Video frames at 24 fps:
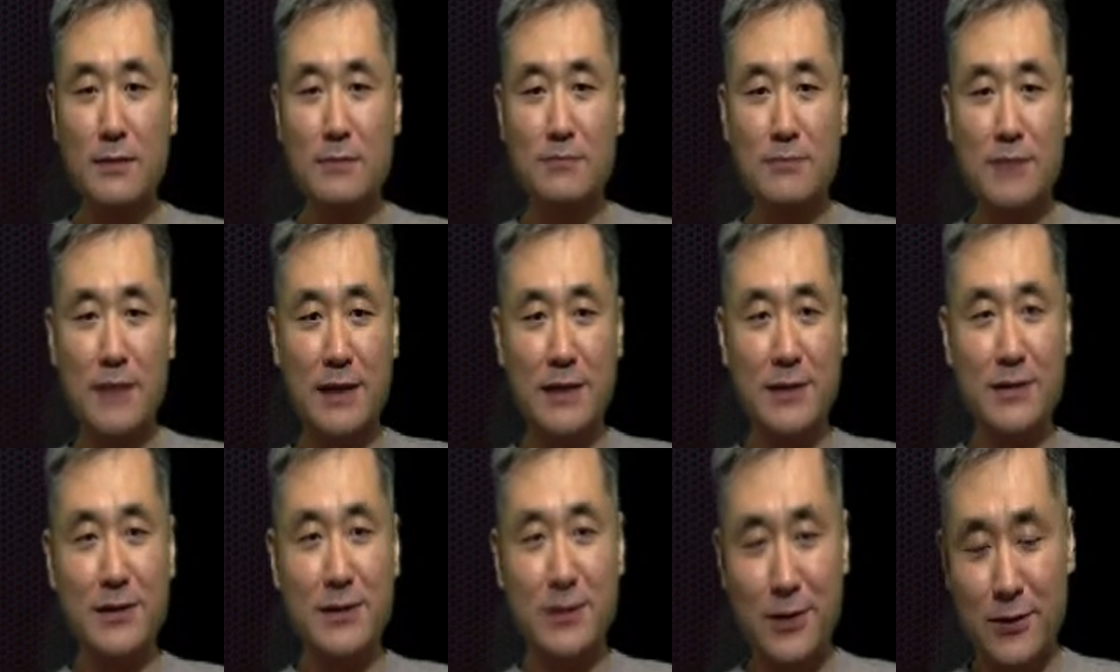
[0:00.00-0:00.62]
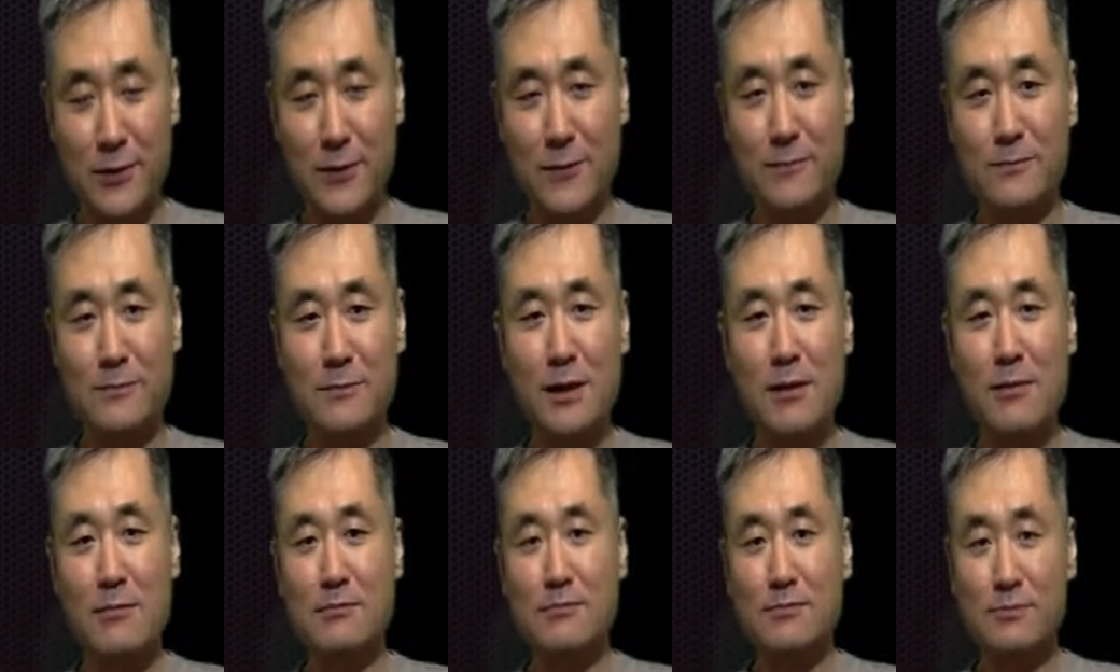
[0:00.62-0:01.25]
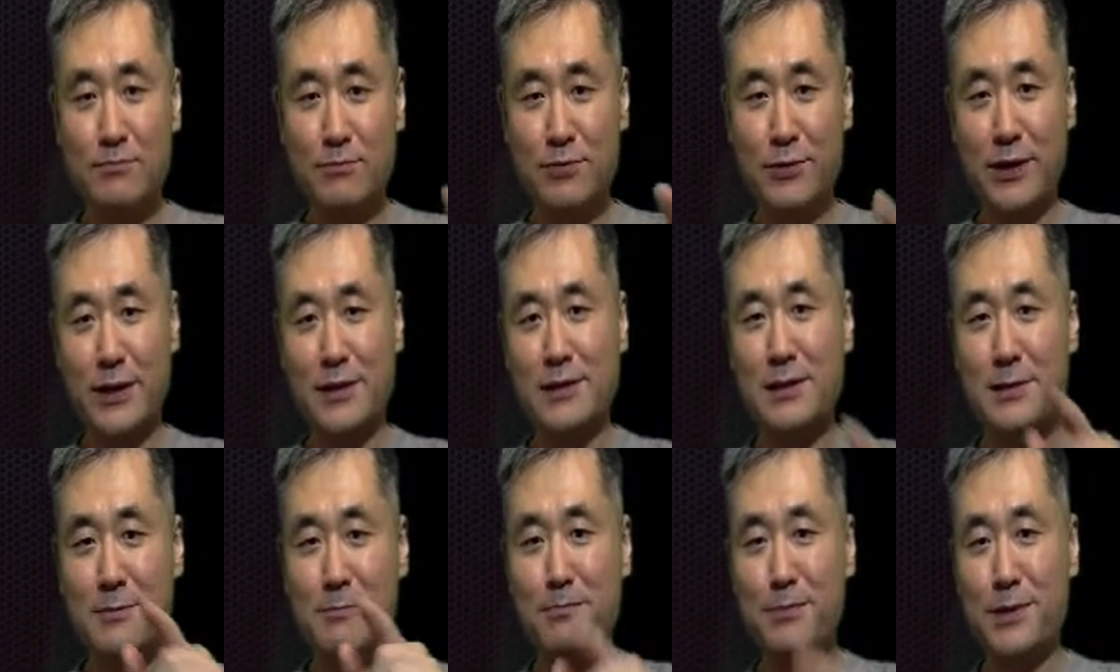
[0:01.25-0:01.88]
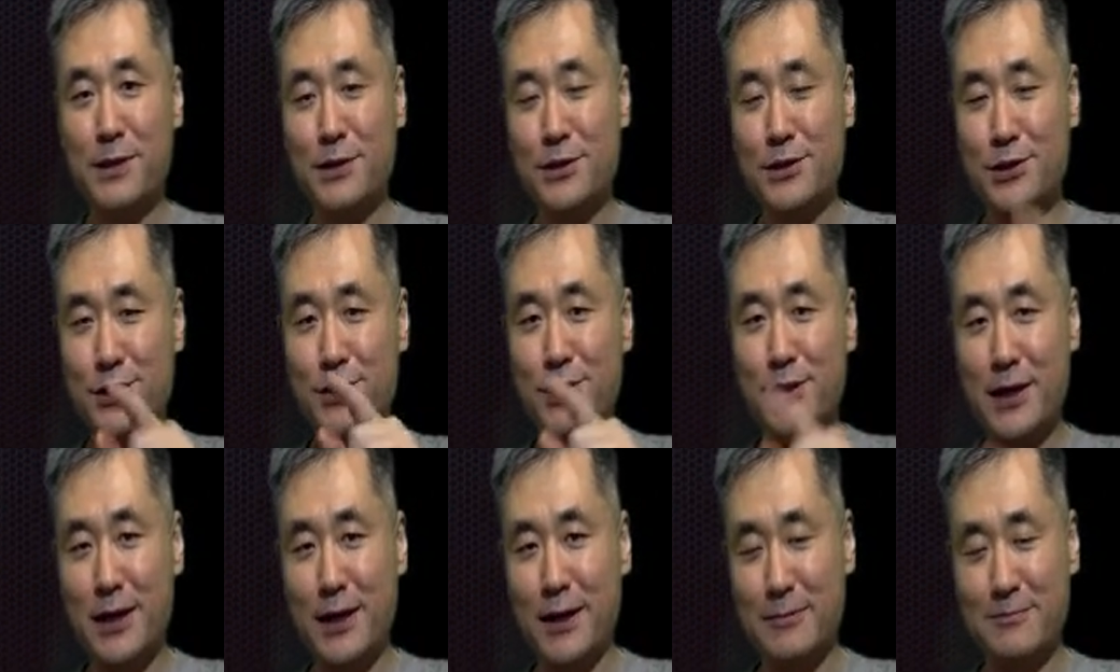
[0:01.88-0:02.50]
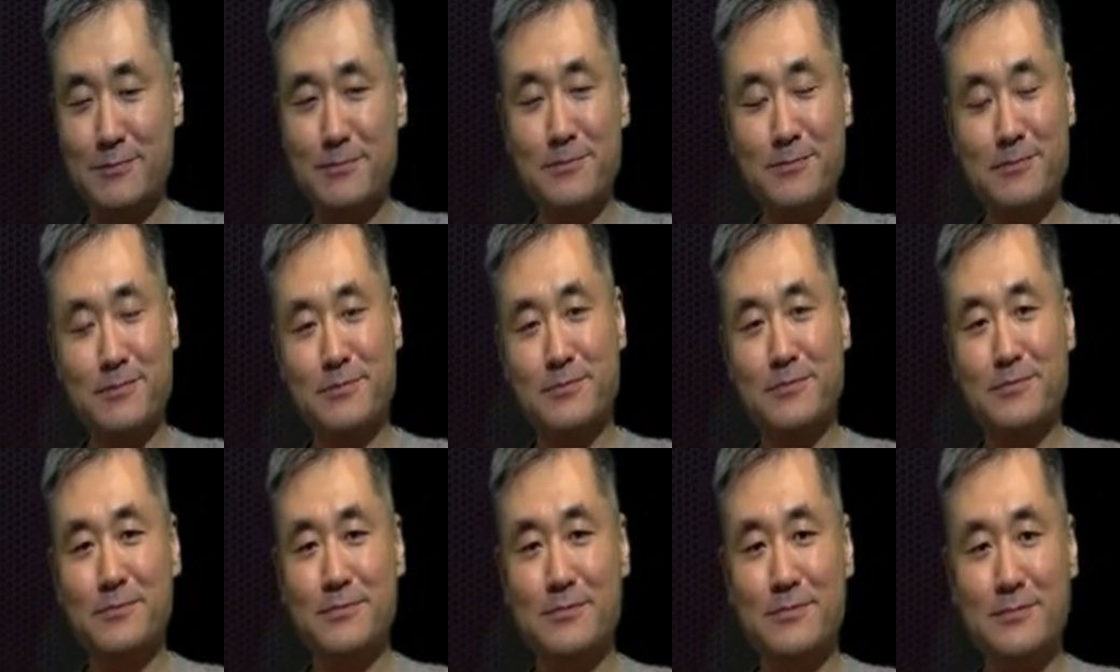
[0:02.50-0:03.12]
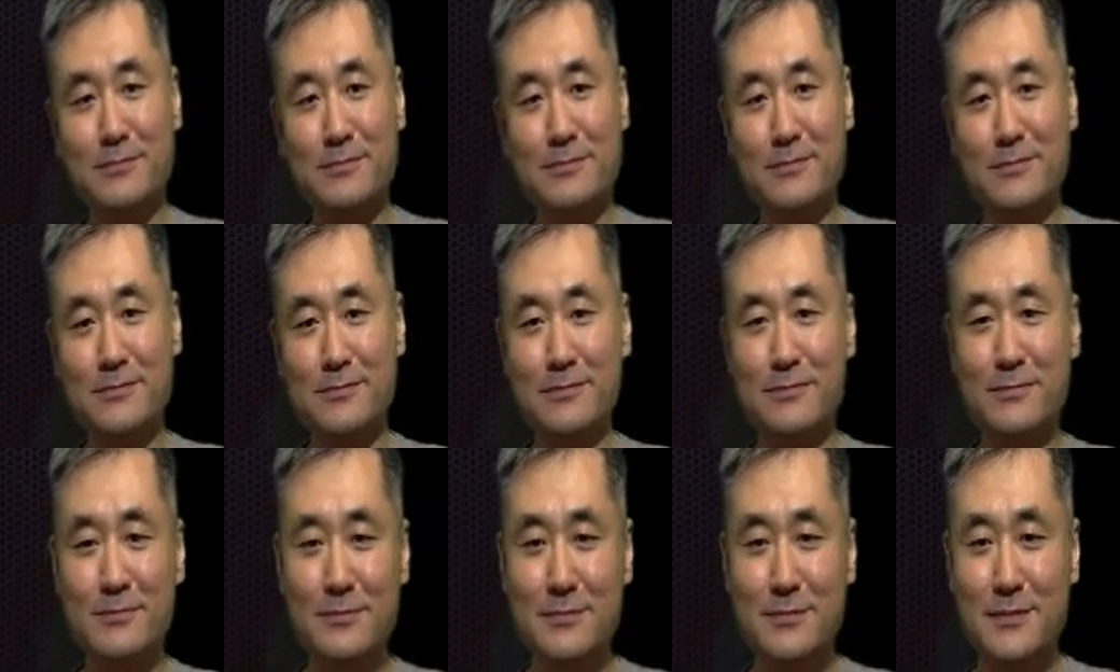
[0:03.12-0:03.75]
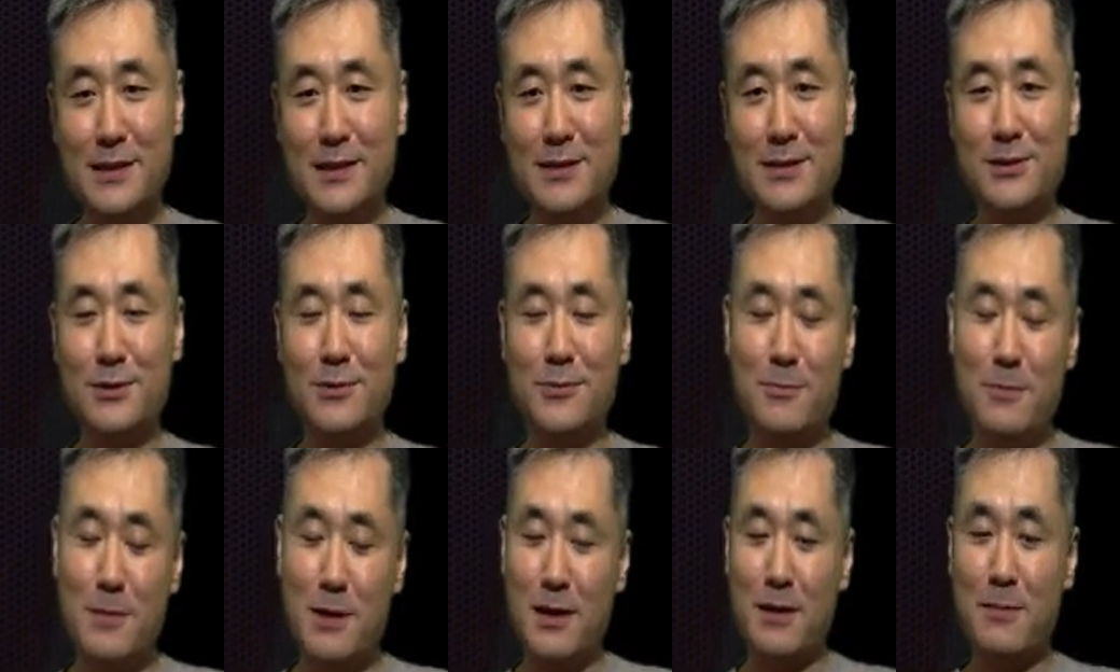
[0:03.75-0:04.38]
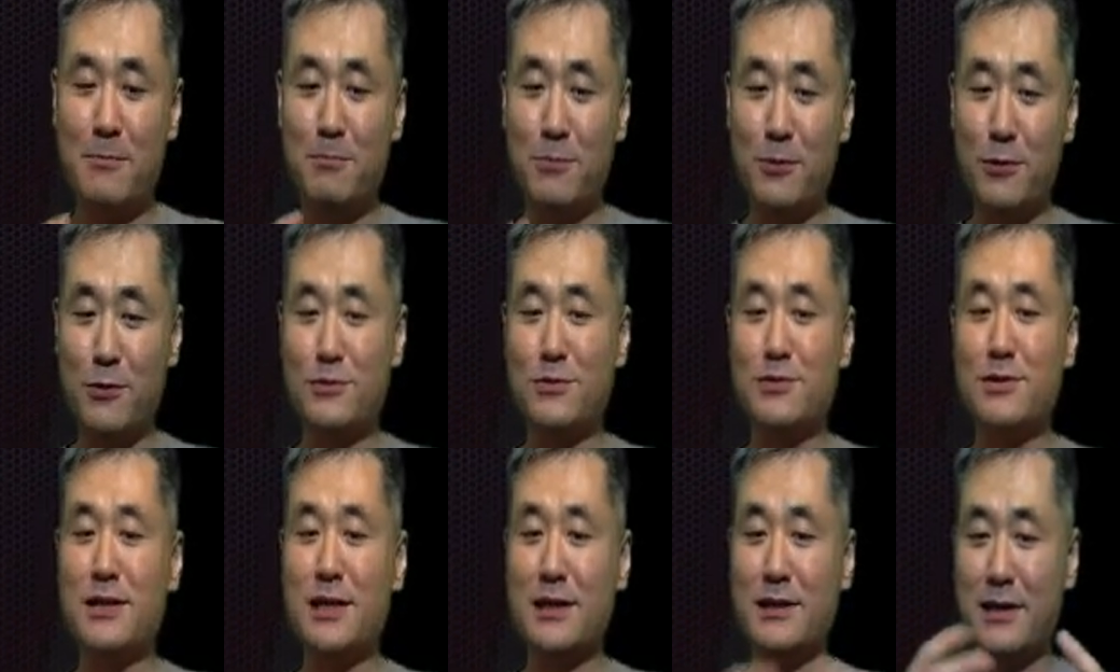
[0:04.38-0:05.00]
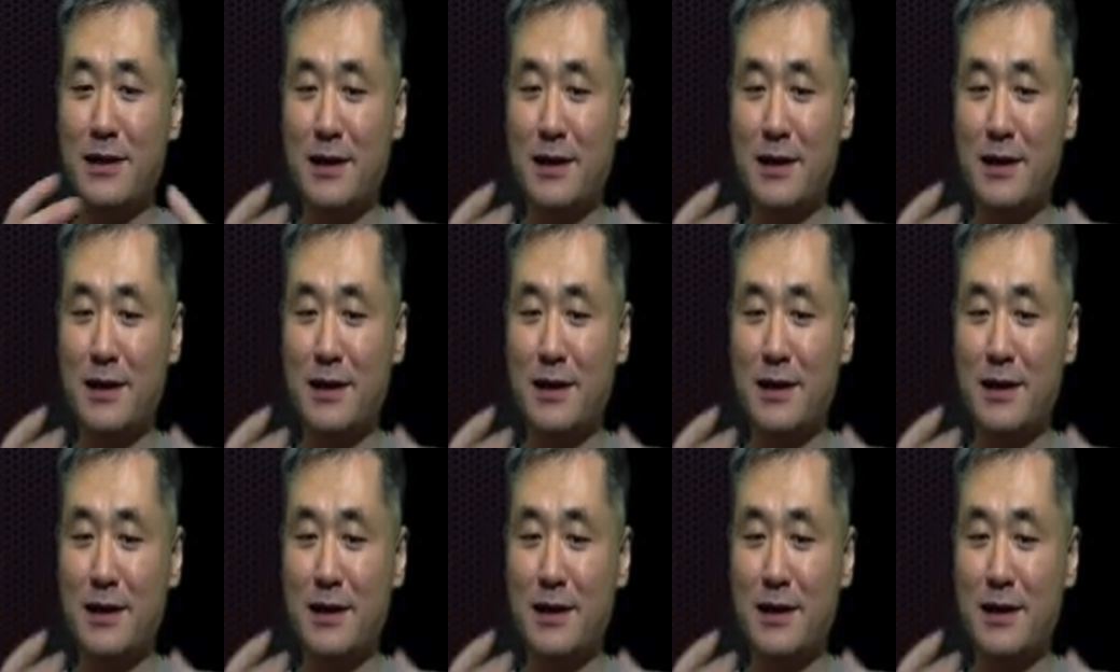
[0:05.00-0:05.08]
And nerve, press, pinch, tap. So bones and